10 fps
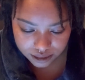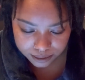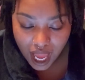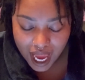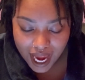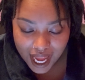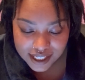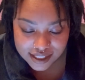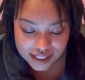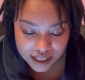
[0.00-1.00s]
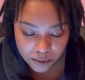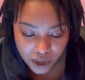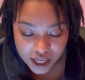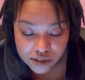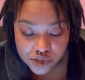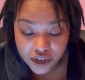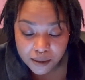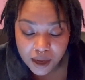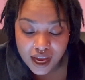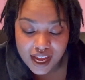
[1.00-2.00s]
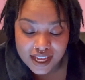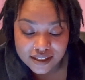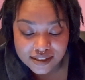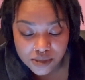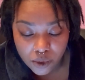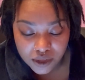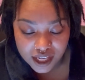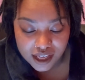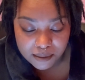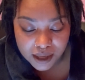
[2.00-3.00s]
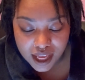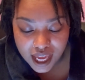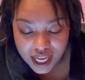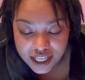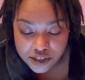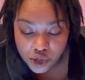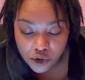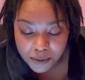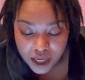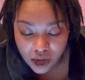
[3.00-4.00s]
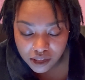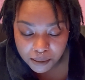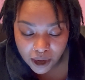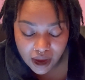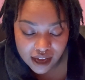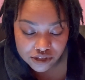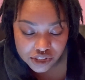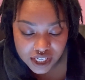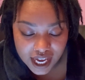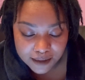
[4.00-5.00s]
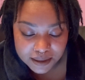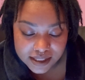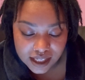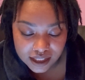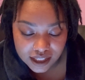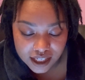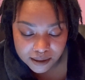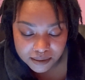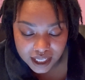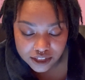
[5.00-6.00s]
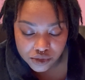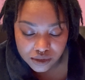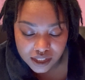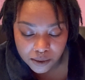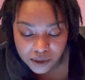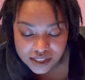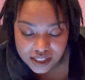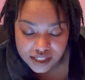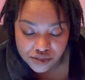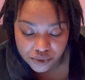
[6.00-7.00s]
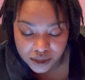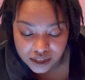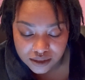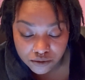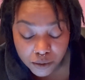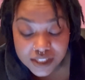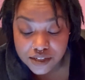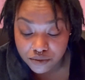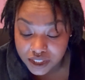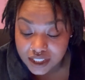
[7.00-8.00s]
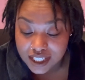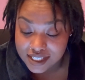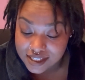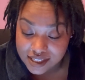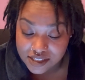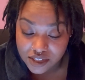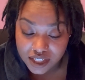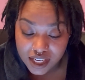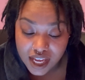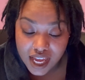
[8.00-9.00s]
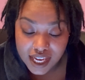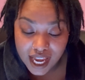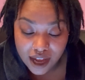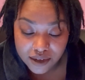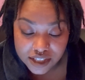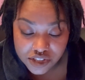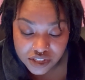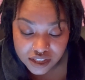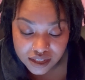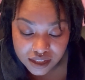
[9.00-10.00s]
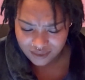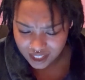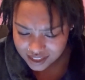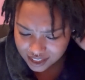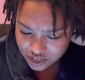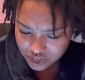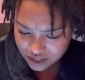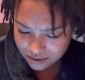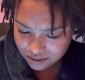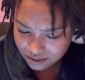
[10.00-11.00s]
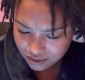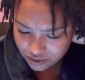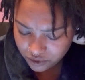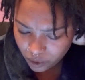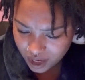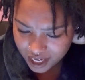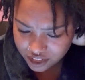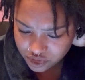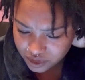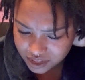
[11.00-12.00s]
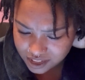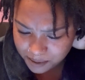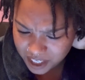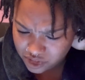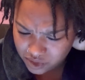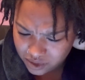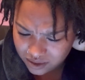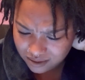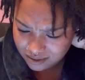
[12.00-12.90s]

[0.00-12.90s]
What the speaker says: I asked him what else Grandma had told him, and he told me all about how she had been telling him that Julia wasn't really his sister, and how he should have attention for extra special.